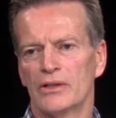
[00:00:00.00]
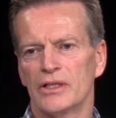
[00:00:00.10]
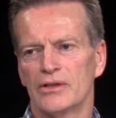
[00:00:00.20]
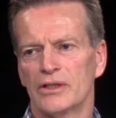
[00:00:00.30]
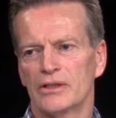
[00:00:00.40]
And
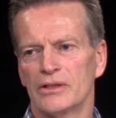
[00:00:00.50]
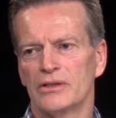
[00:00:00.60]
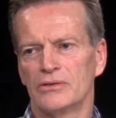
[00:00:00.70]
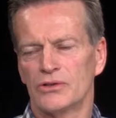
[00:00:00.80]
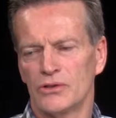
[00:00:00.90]
I think that,
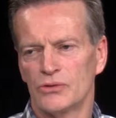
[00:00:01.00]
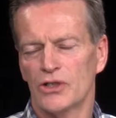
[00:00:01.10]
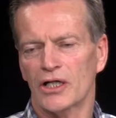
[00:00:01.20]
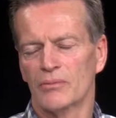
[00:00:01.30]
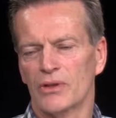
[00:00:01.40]
you
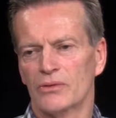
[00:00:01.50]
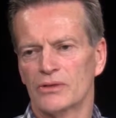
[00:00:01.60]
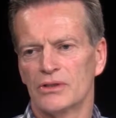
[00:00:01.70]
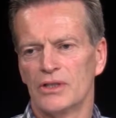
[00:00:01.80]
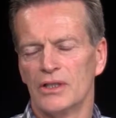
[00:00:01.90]
talk
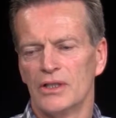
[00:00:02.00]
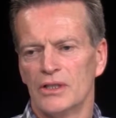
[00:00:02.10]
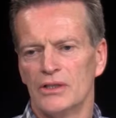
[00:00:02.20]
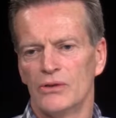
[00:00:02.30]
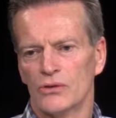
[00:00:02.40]
about the
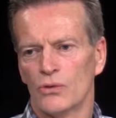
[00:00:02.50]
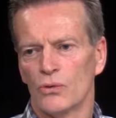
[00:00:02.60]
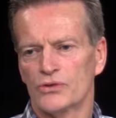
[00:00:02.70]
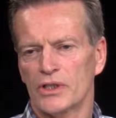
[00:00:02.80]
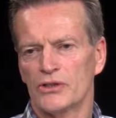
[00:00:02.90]

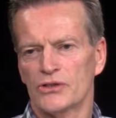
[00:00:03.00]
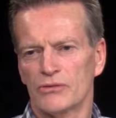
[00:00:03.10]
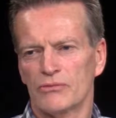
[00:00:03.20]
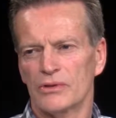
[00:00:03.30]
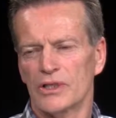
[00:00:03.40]

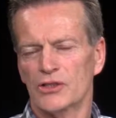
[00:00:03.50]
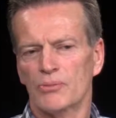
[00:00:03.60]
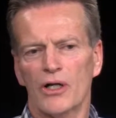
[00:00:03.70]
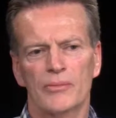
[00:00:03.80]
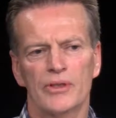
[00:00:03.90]
goaltenders that's
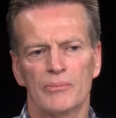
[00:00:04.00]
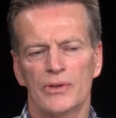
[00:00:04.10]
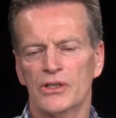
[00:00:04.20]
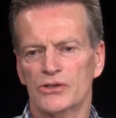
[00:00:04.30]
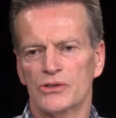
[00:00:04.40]
probably been the
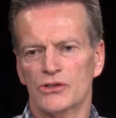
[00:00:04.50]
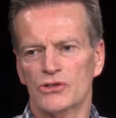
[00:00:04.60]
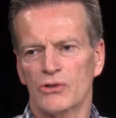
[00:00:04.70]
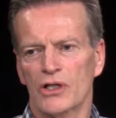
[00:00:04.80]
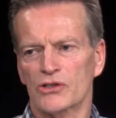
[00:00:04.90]
biggest and the
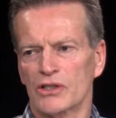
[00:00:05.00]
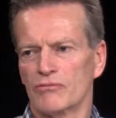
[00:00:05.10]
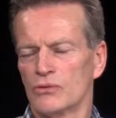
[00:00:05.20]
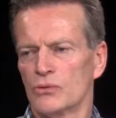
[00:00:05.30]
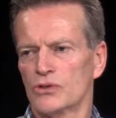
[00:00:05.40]
strongest
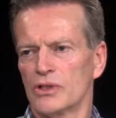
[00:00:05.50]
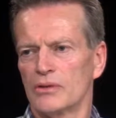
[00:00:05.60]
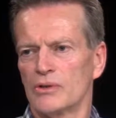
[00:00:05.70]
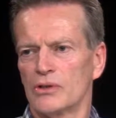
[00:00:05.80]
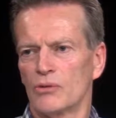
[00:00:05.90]

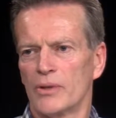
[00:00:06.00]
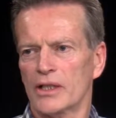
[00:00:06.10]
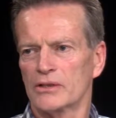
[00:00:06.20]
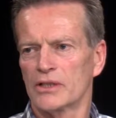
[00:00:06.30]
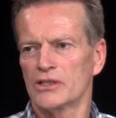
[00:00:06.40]
evolution. You go
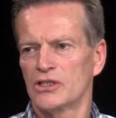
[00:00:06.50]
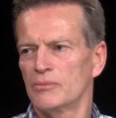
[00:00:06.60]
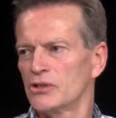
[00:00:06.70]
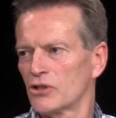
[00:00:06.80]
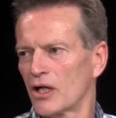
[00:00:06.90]
back to like
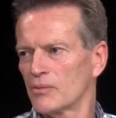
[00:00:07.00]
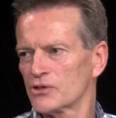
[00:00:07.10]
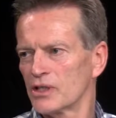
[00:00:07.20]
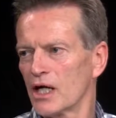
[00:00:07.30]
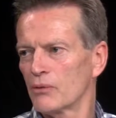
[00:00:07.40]
Timmy
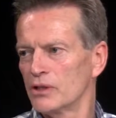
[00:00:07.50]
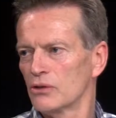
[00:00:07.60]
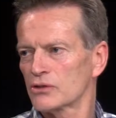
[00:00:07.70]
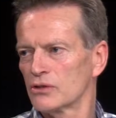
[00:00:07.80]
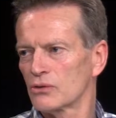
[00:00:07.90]
Thomas and how he
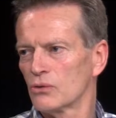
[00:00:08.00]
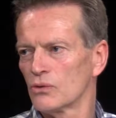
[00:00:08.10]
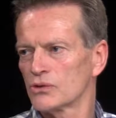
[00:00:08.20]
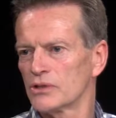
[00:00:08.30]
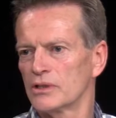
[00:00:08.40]
looked in the
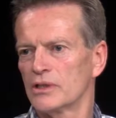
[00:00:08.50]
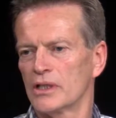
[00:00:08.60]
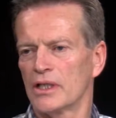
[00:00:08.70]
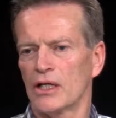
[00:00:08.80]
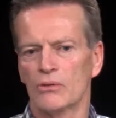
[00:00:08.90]
goals,
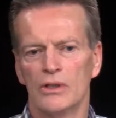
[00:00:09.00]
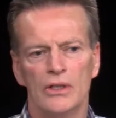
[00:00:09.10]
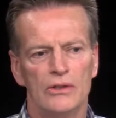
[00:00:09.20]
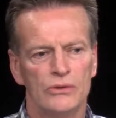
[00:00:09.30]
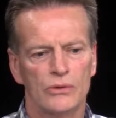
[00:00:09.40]
and now
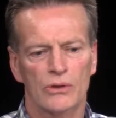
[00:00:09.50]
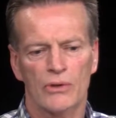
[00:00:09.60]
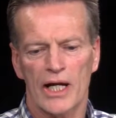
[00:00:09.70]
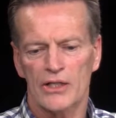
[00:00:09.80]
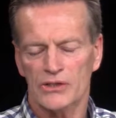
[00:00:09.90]
Tuukka
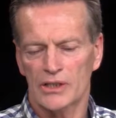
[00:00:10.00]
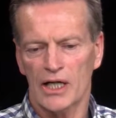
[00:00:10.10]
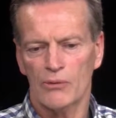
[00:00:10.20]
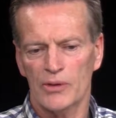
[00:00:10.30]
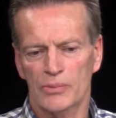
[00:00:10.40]
Rask and
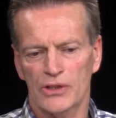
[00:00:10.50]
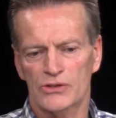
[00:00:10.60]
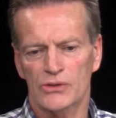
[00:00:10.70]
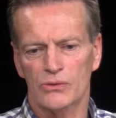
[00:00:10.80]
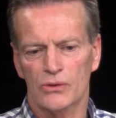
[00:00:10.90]
how he
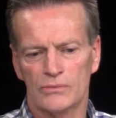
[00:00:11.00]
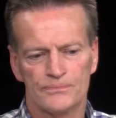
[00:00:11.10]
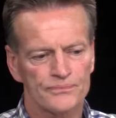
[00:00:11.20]
plays the goal.